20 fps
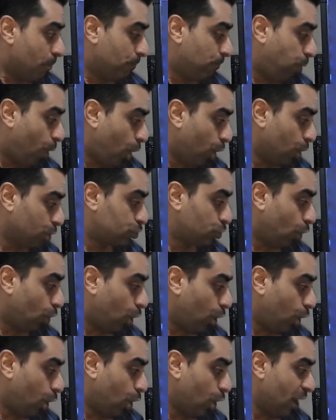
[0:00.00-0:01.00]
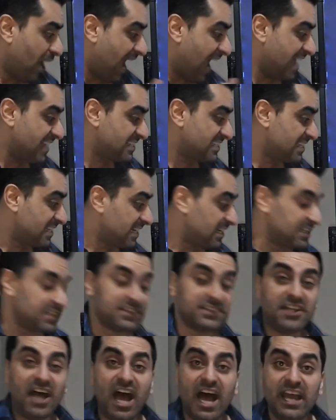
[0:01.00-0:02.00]
Porto has
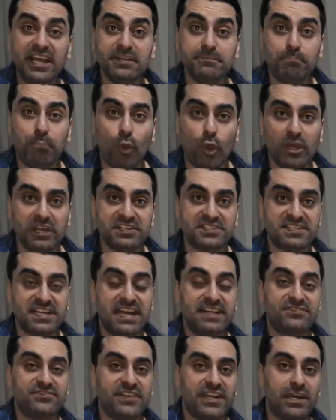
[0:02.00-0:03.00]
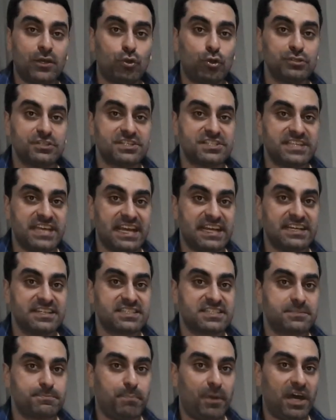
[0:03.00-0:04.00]
9 points and they are on the second
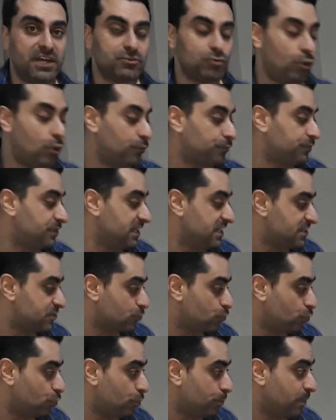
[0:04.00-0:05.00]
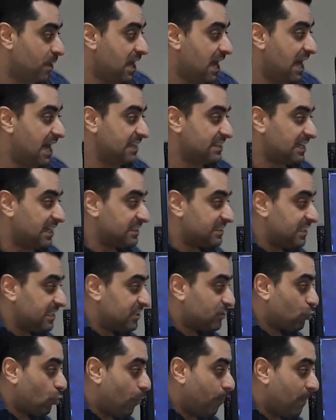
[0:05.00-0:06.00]
spot of this group. And
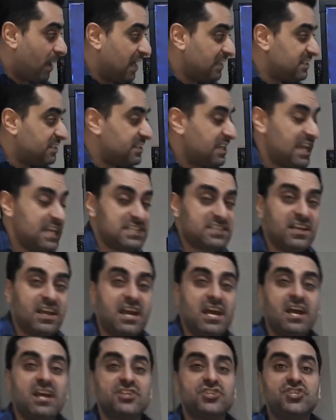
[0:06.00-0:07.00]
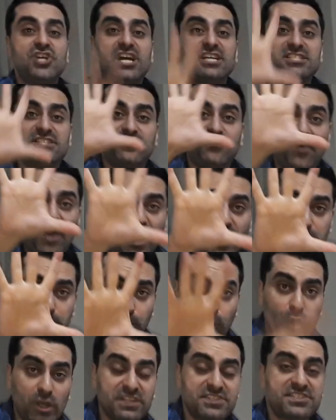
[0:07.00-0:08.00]
Atletico Madrid has just 5
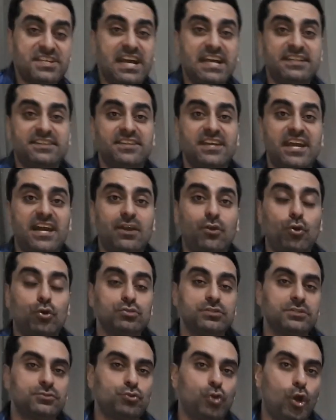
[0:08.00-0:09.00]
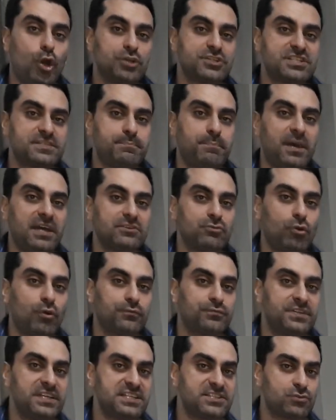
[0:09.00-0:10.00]
points and they are on the third spot
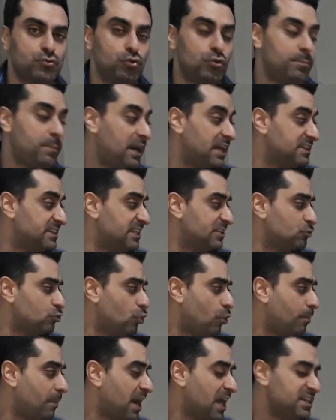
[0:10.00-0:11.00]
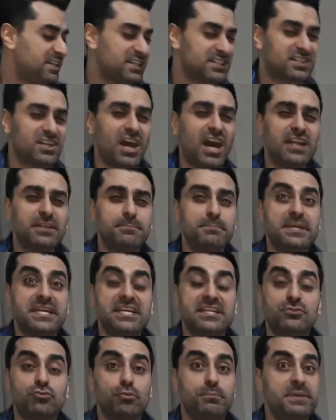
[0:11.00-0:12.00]
of this group. Atletico Madrid got me
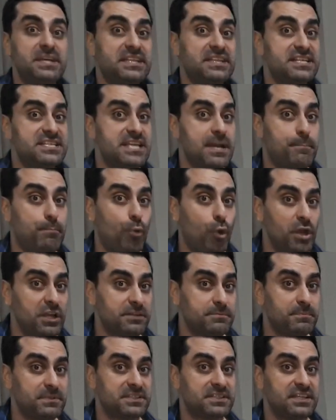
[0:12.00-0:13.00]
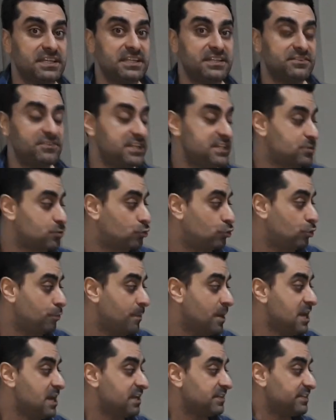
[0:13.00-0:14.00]
into big disappointment in this group.
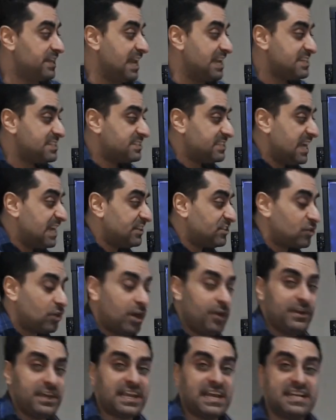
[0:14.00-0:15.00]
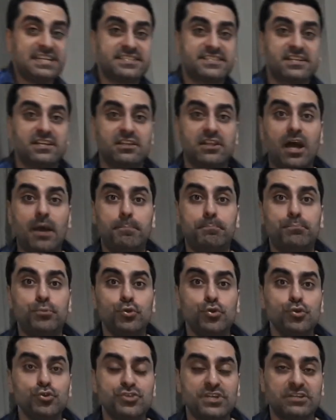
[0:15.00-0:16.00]
They stayed draw against Club
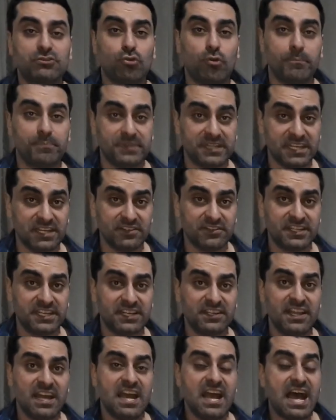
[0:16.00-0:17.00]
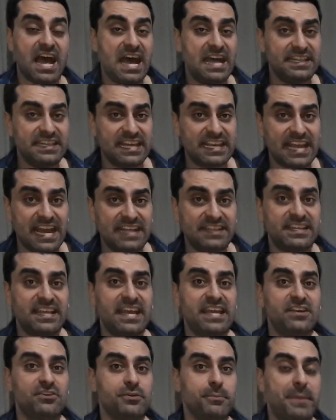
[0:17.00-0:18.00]
Brugge at home 0-0. And again
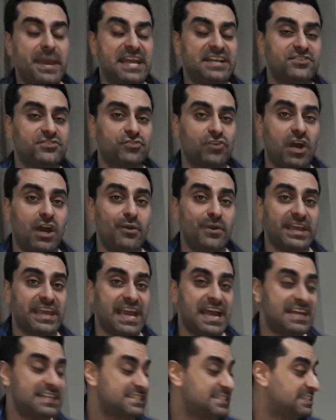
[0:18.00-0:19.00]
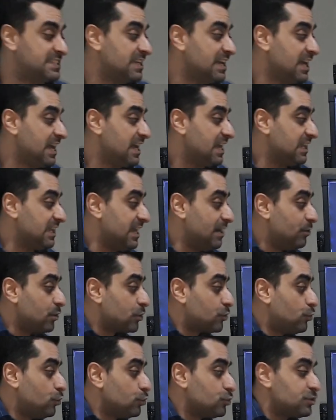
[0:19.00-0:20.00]
they remained draw against
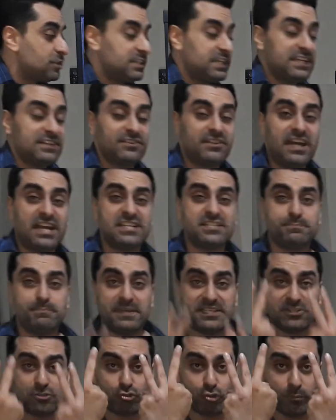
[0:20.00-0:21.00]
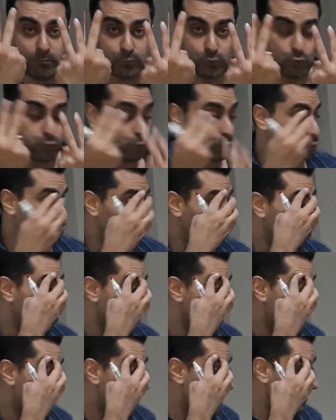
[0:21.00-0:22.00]
Leverkusen in last match at home 2-2,
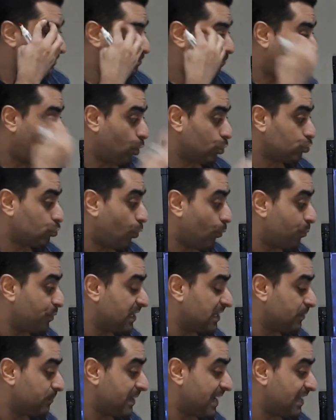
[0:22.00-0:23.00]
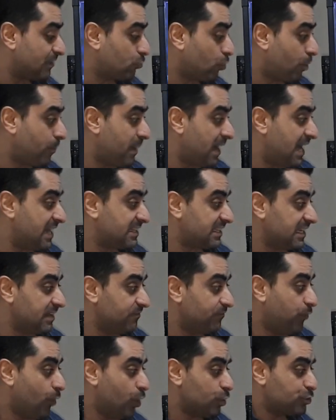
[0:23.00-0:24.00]
and Porto will be at home. And
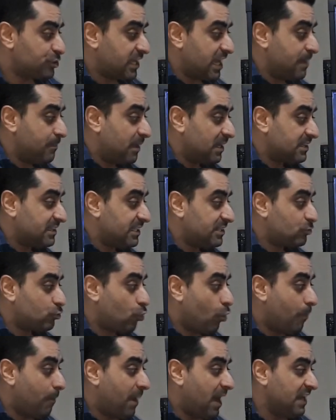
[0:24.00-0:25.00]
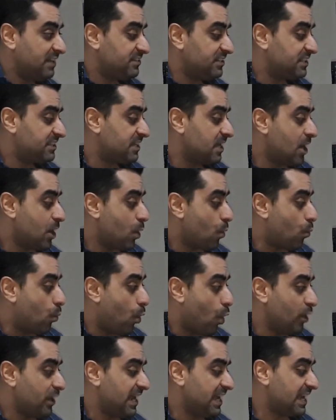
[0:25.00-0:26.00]
in first game, Atletico Madrid
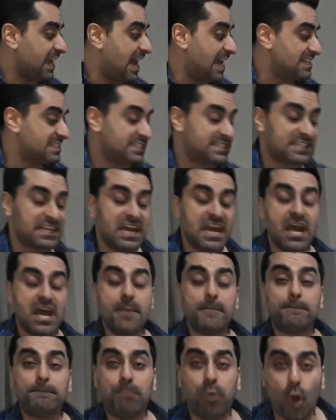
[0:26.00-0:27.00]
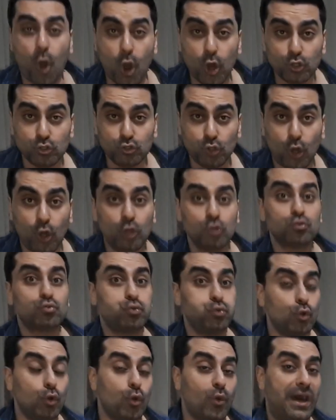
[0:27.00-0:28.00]
won against Porto
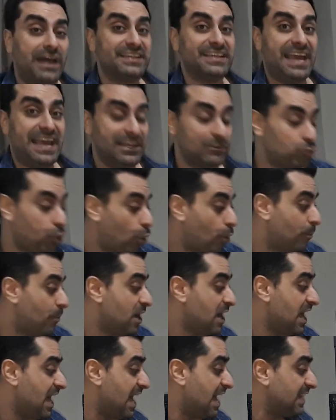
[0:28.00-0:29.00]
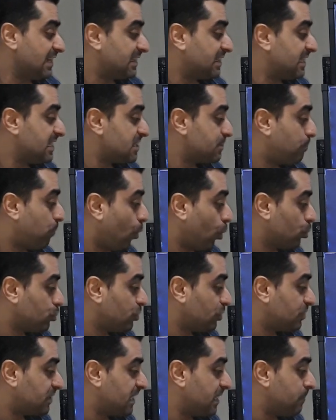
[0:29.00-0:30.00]
2-1 at home, and this
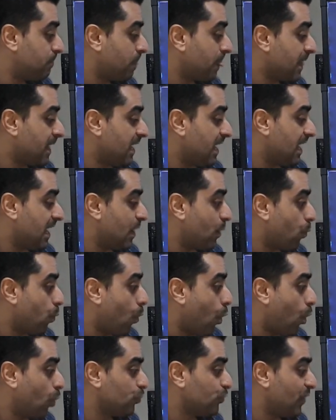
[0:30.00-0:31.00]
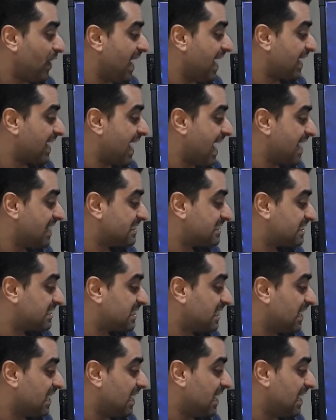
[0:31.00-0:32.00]
Porto team won against
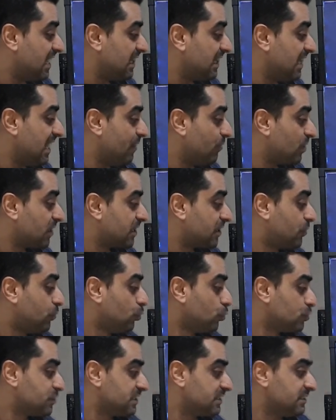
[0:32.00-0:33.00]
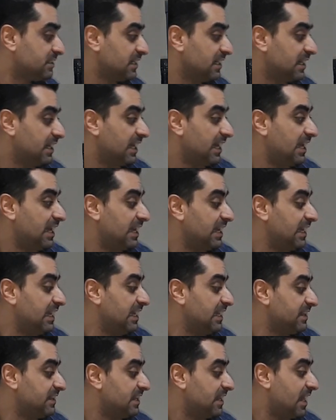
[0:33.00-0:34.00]
Leverkusen
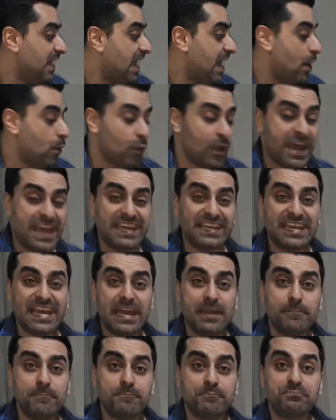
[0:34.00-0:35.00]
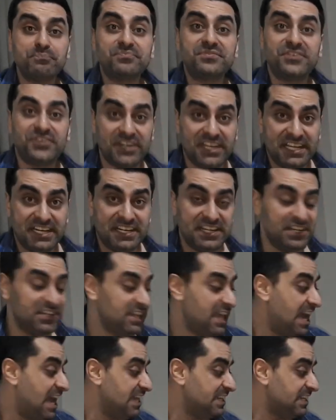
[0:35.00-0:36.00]
in away game
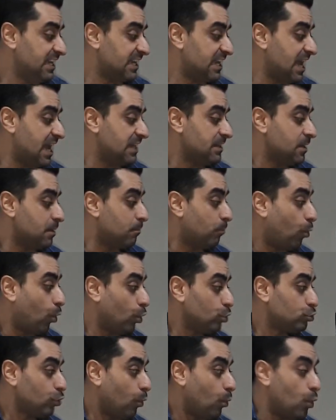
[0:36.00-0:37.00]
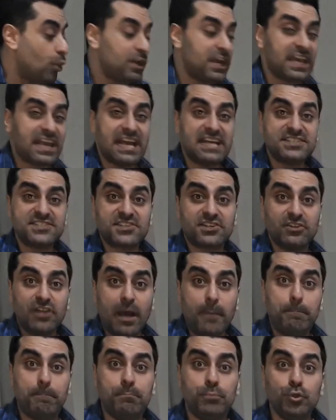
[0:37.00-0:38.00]
3-0, and again Porto won against
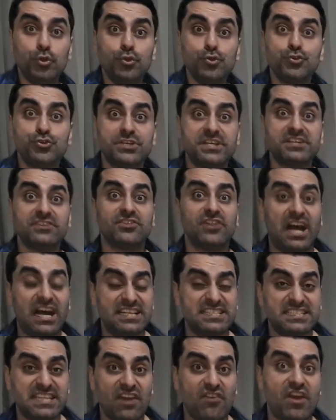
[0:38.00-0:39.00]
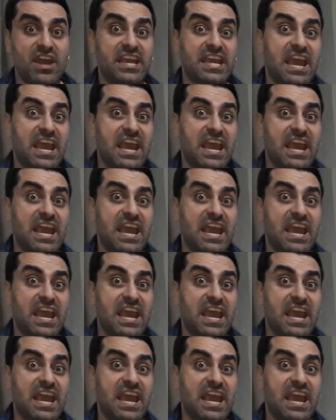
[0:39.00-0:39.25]
Club Brugge in last away